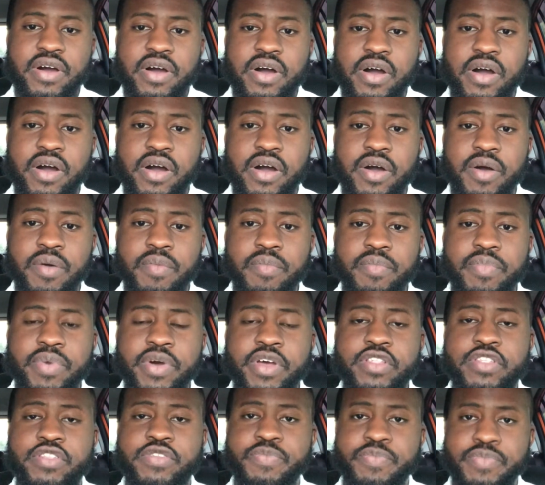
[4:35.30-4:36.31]

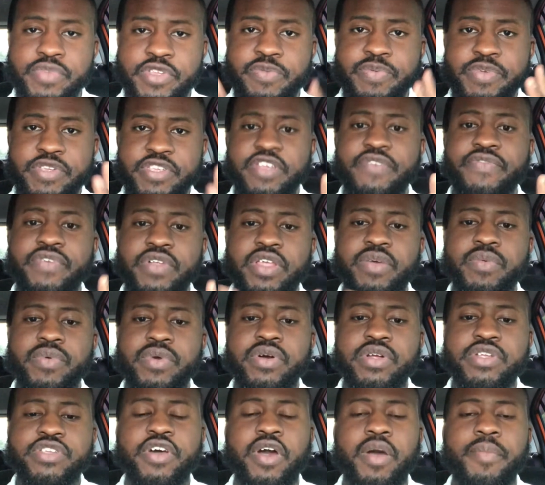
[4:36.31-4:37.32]
But specifically, we're
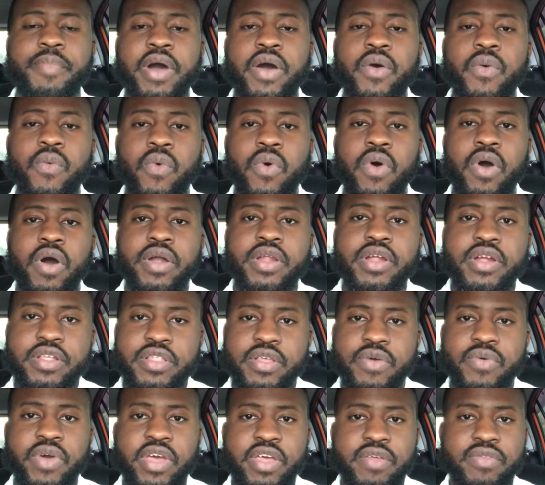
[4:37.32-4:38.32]
going to talk about water.
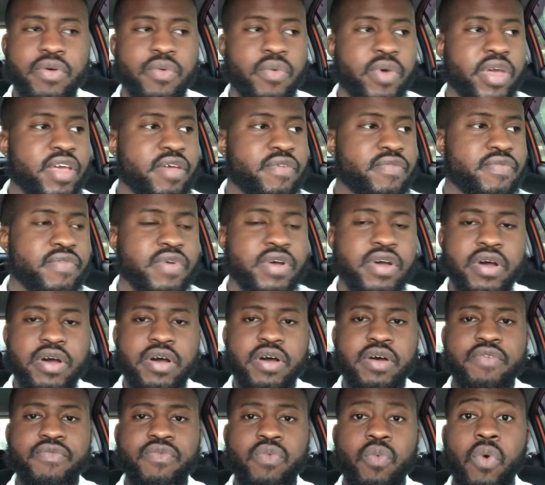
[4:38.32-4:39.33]
The wave
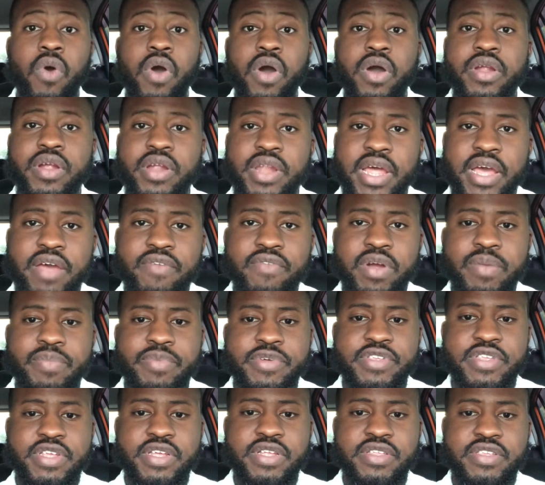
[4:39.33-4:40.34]
of water
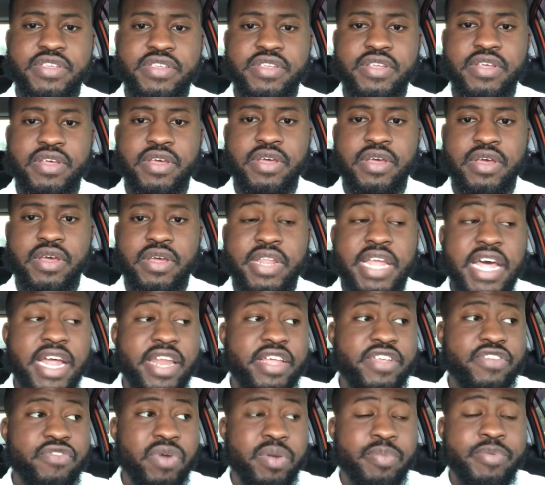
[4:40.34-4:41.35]
that
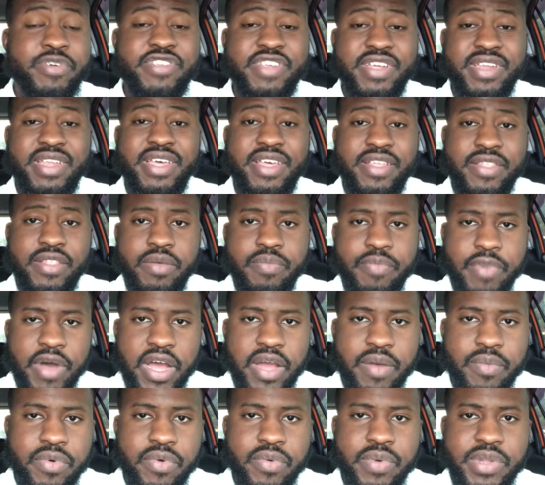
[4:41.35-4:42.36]
is represented in the
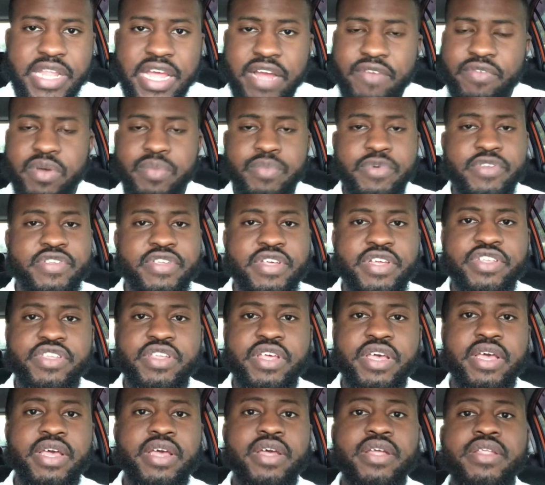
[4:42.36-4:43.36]
Bible, what that represents,
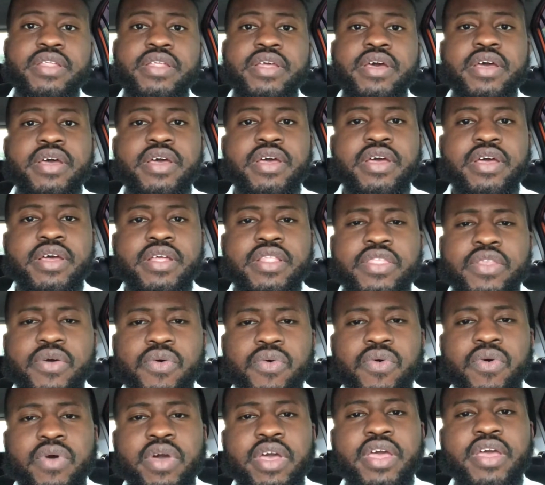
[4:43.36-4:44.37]
and the
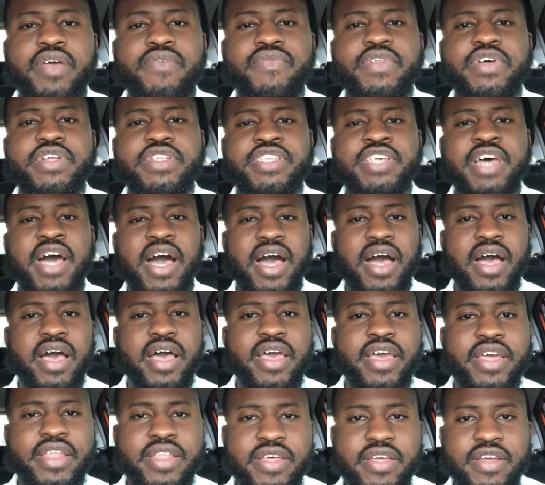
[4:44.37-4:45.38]
wave, the
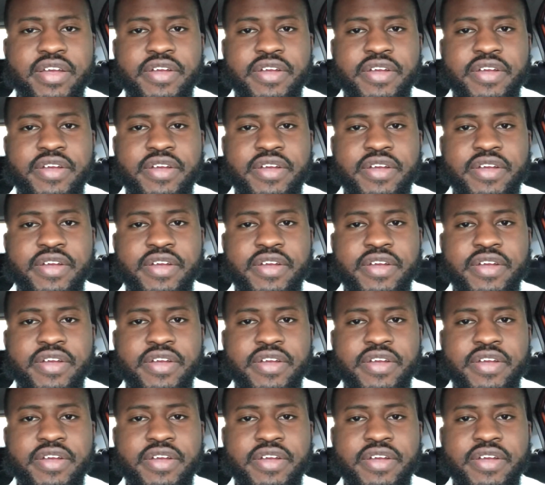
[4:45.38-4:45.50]
tide